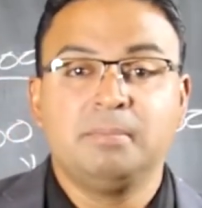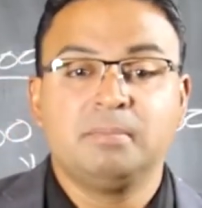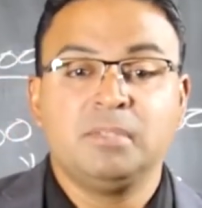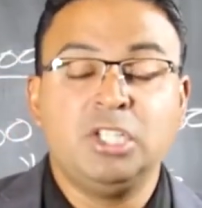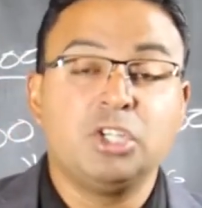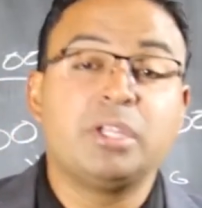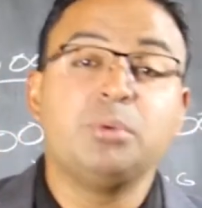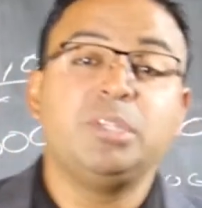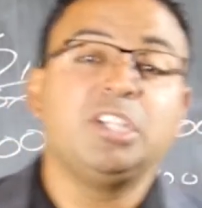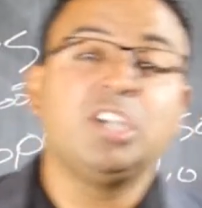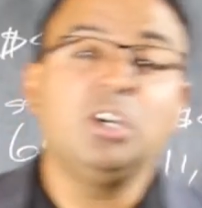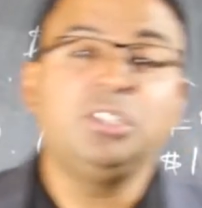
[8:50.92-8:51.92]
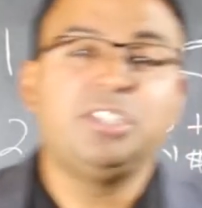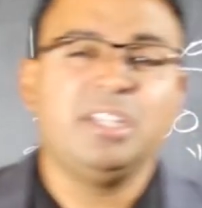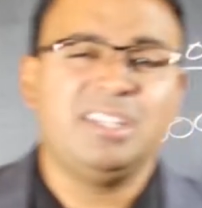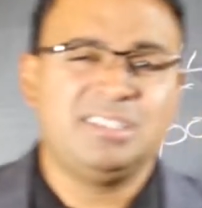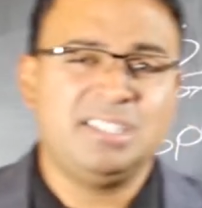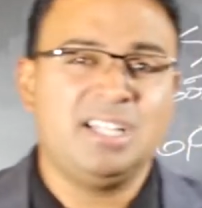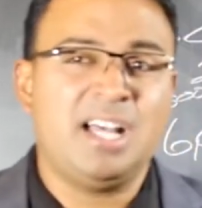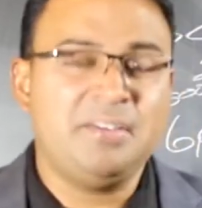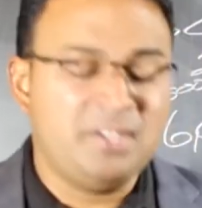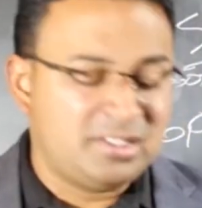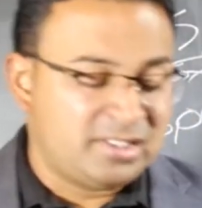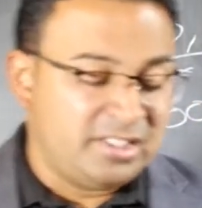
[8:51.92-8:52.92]
you know, can we negotiate? I said,
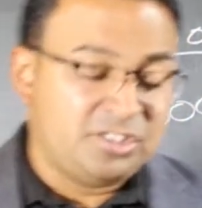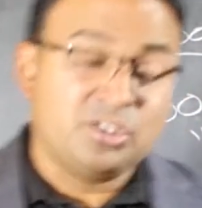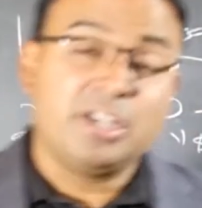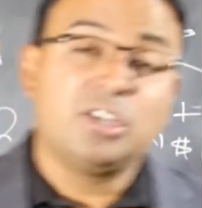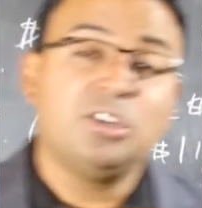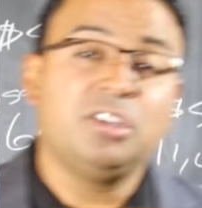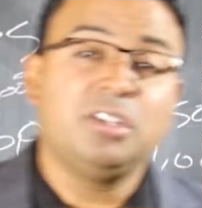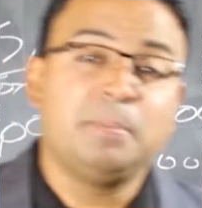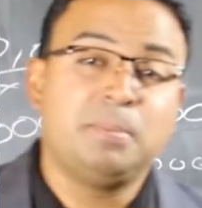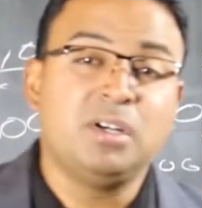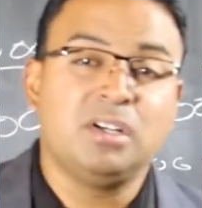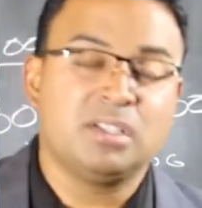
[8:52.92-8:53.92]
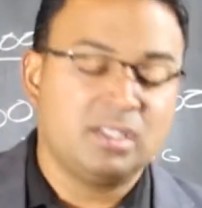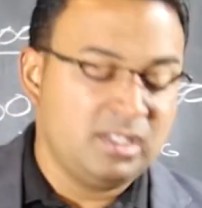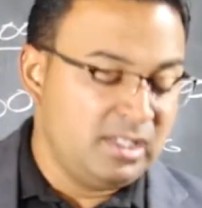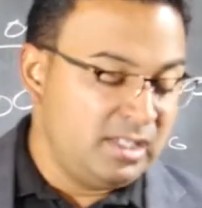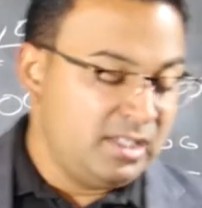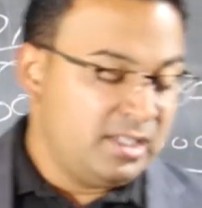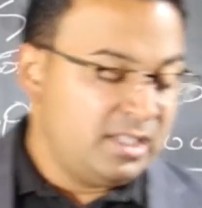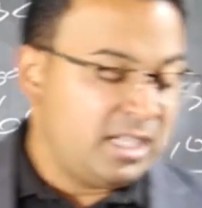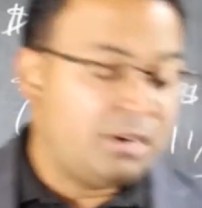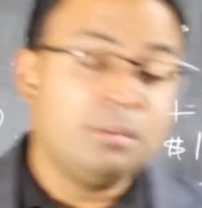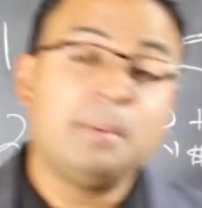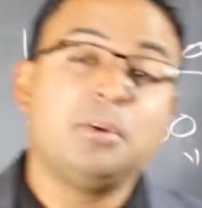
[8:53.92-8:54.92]
obviously. So I go to the book. And
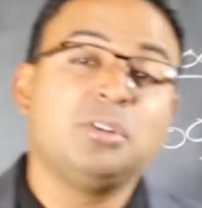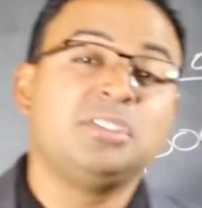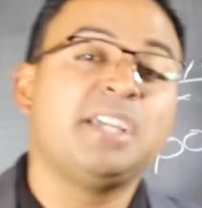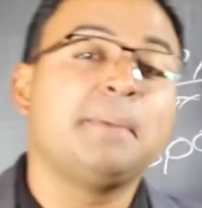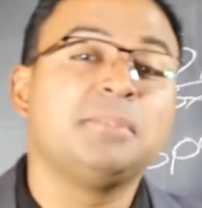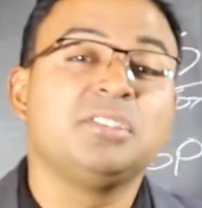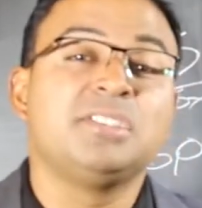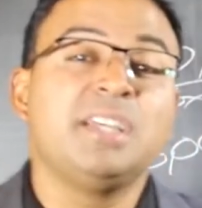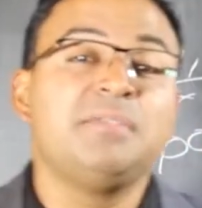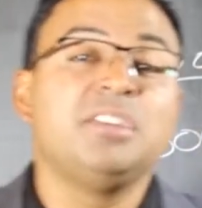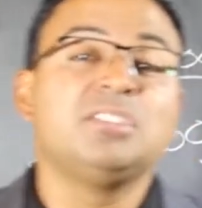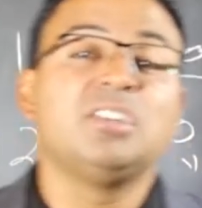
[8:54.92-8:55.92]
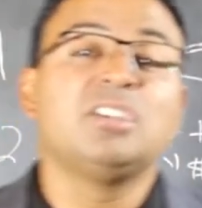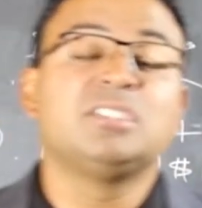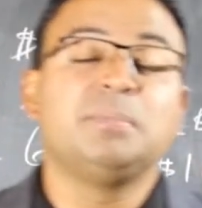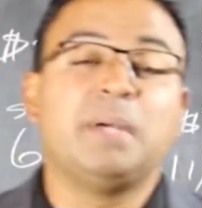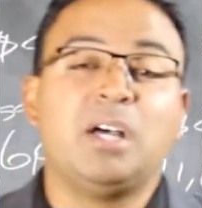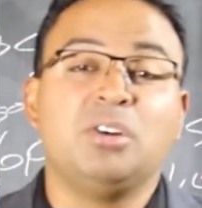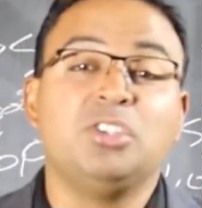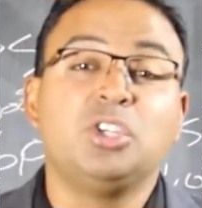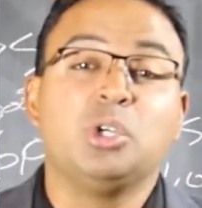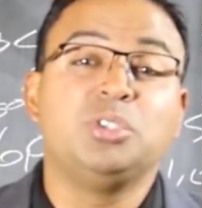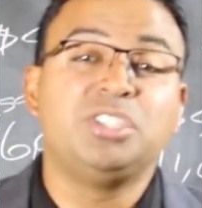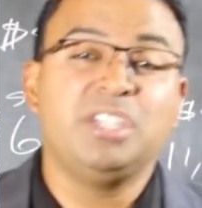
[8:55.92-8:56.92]
I remember in chapter 7, it talks about
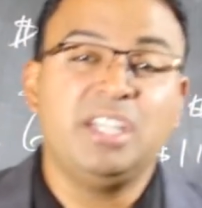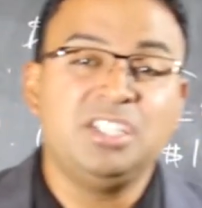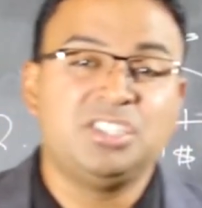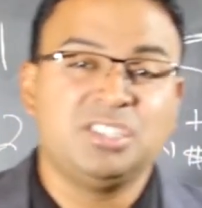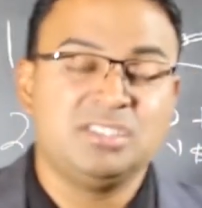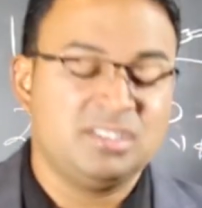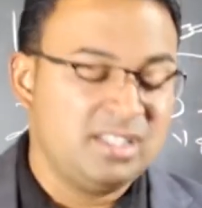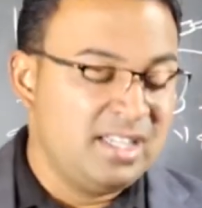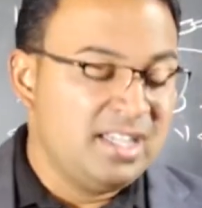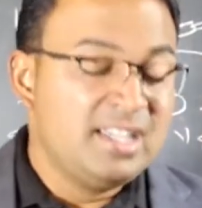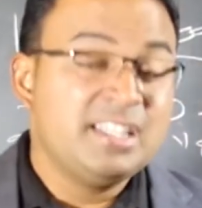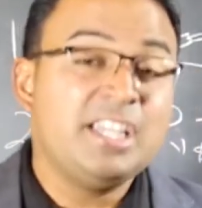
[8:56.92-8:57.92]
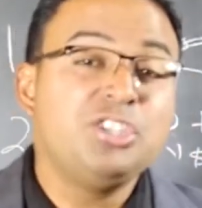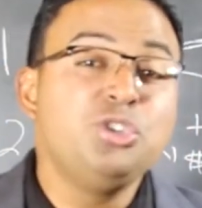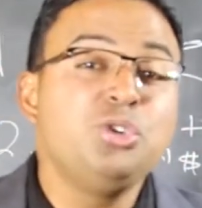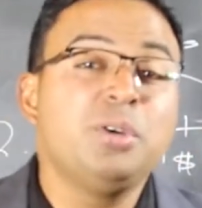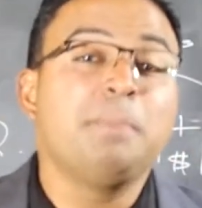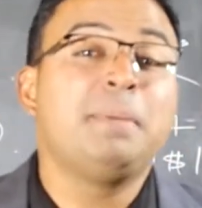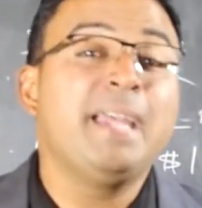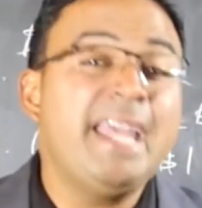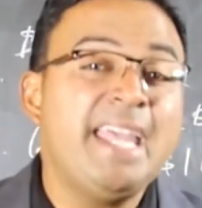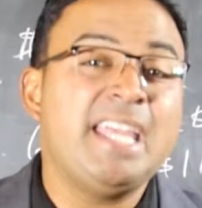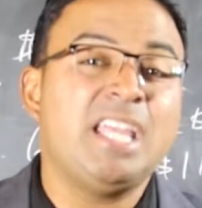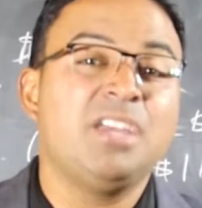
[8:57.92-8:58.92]
negotiations. That you could
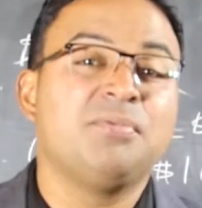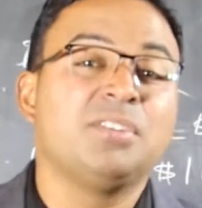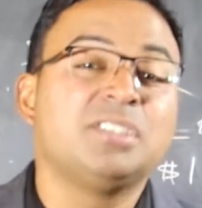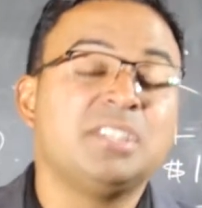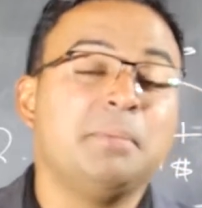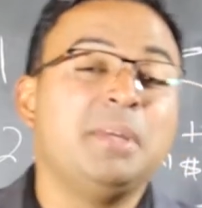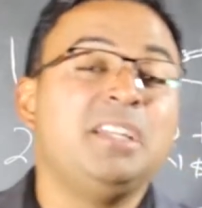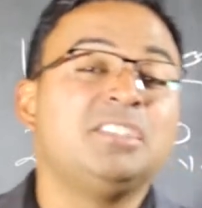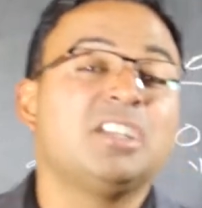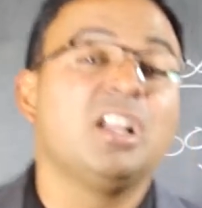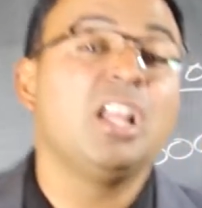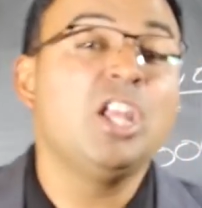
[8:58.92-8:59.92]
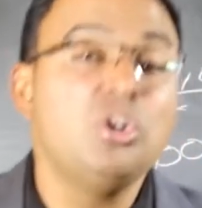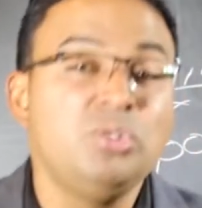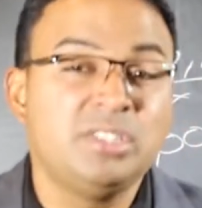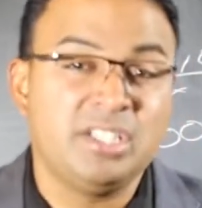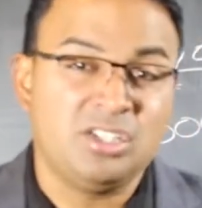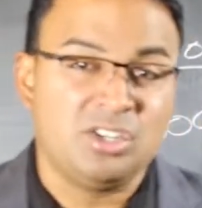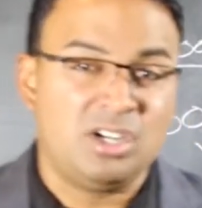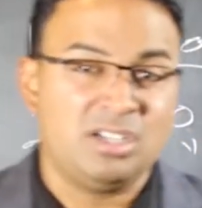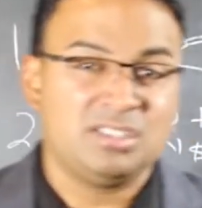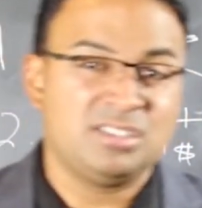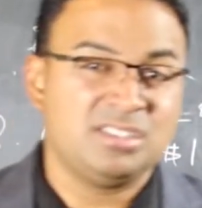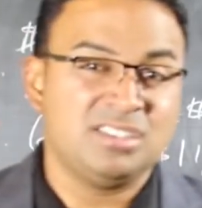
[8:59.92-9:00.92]
pay for somebody's closing
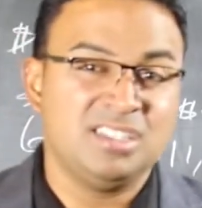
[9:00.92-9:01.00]
cost.